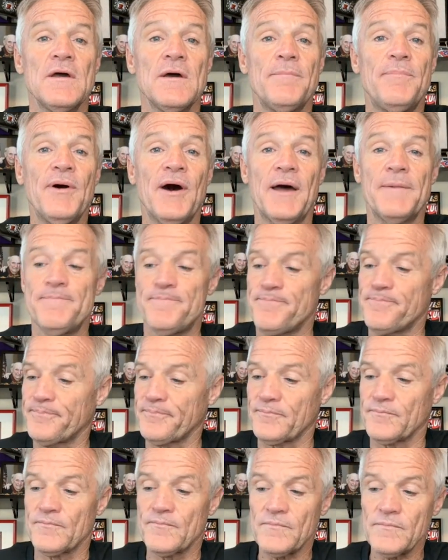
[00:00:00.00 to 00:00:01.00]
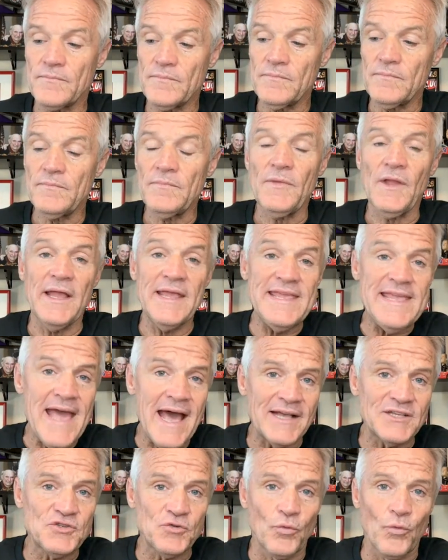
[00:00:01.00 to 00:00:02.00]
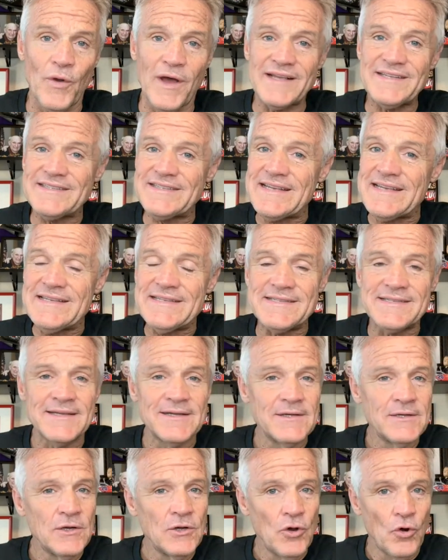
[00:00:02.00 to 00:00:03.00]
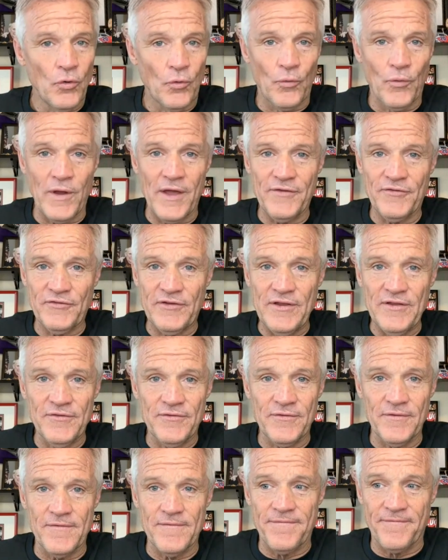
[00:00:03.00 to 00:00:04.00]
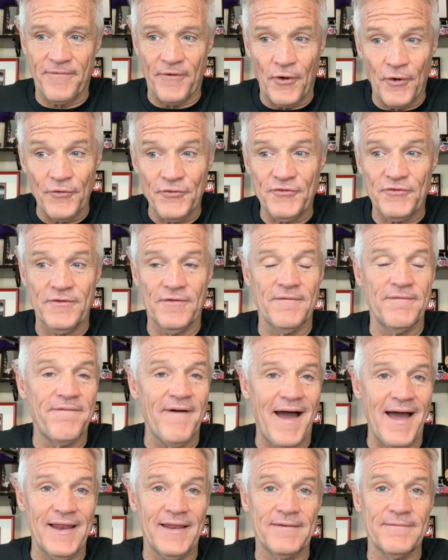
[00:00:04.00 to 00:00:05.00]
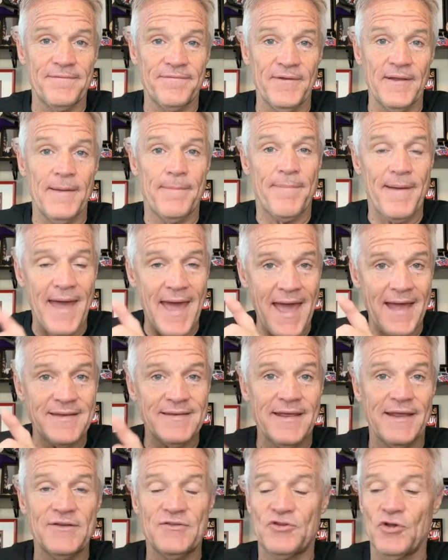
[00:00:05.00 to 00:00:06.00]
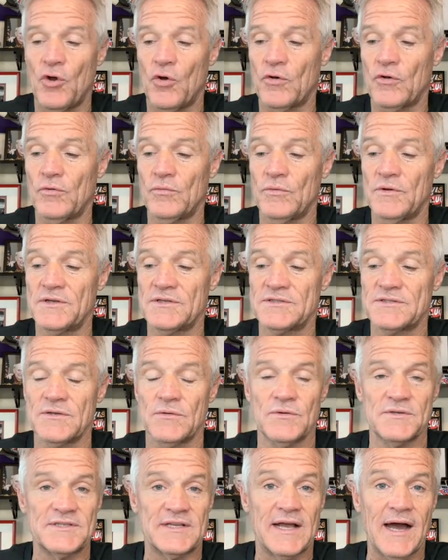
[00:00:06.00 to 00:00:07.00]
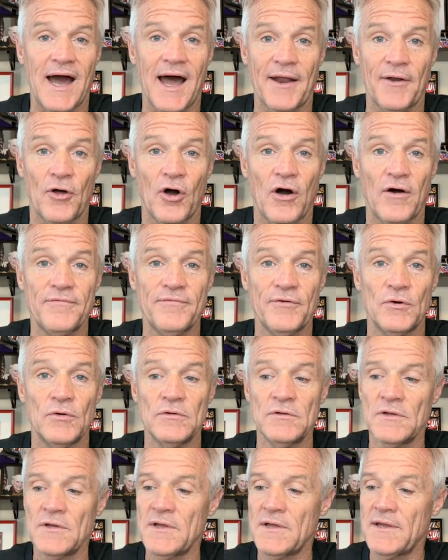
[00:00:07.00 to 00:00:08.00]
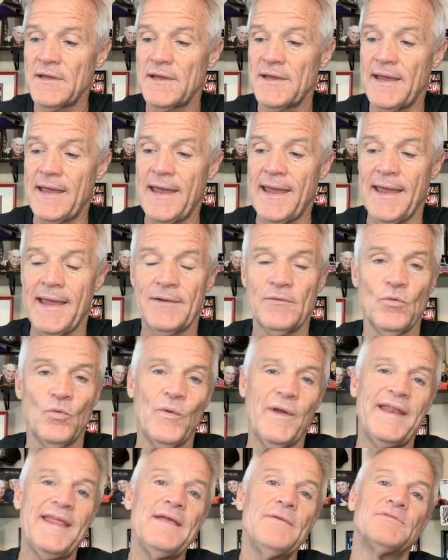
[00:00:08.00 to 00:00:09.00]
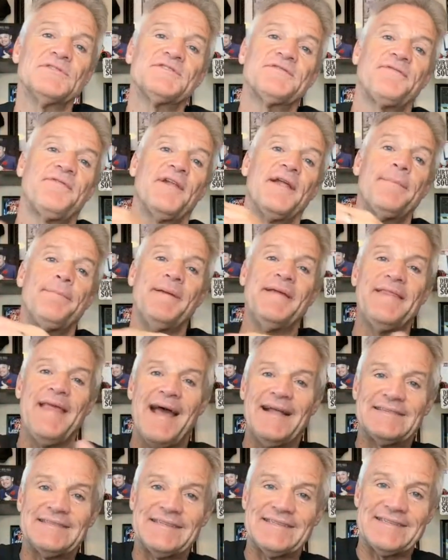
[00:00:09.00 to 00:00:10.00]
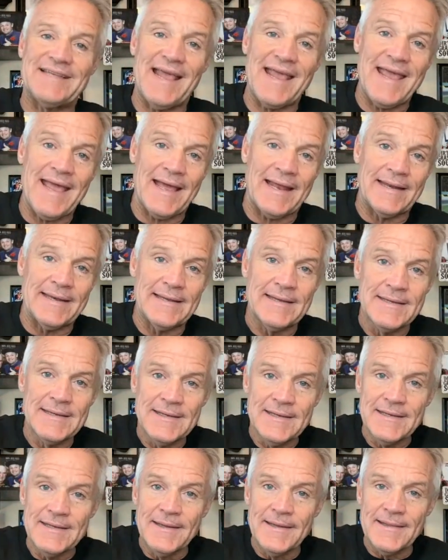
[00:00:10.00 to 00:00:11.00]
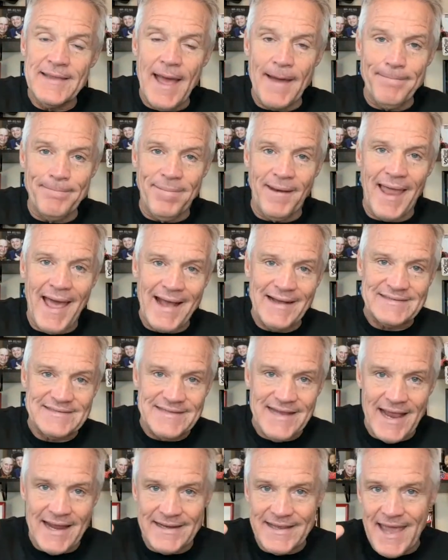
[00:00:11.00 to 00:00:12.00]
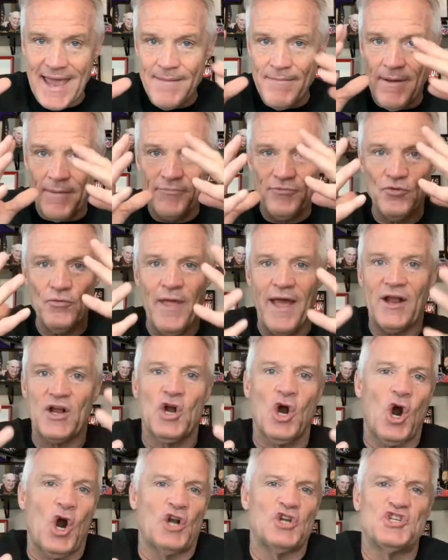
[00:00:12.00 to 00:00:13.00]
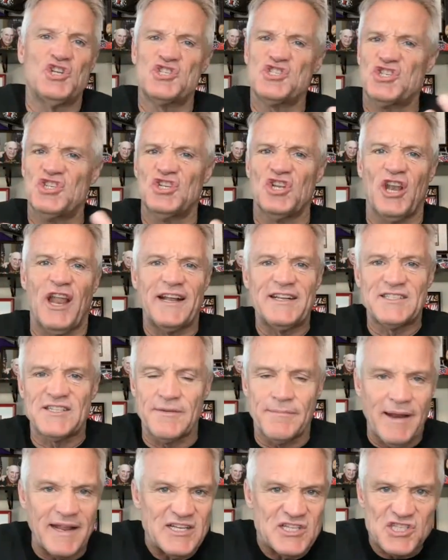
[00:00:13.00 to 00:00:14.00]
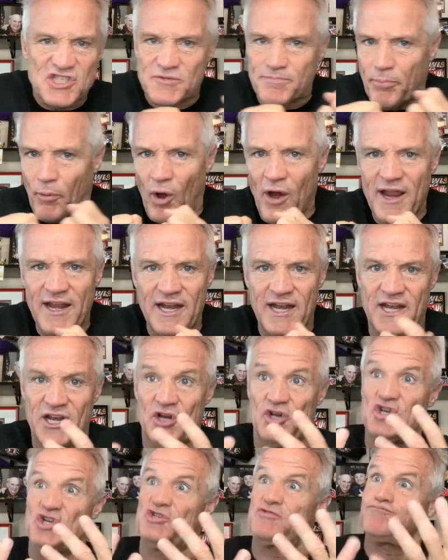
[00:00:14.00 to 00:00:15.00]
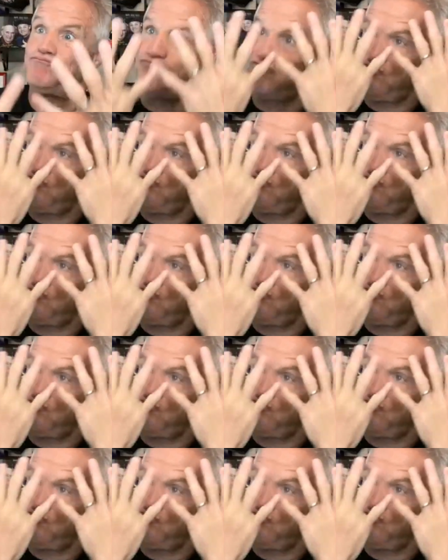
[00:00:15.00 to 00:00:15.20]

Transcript: But, yes, Rusty's first violent flip at Daytona was god-awful. And when he was flipping, that sand, that black sand came up through that car, just like somebody spraying in there and just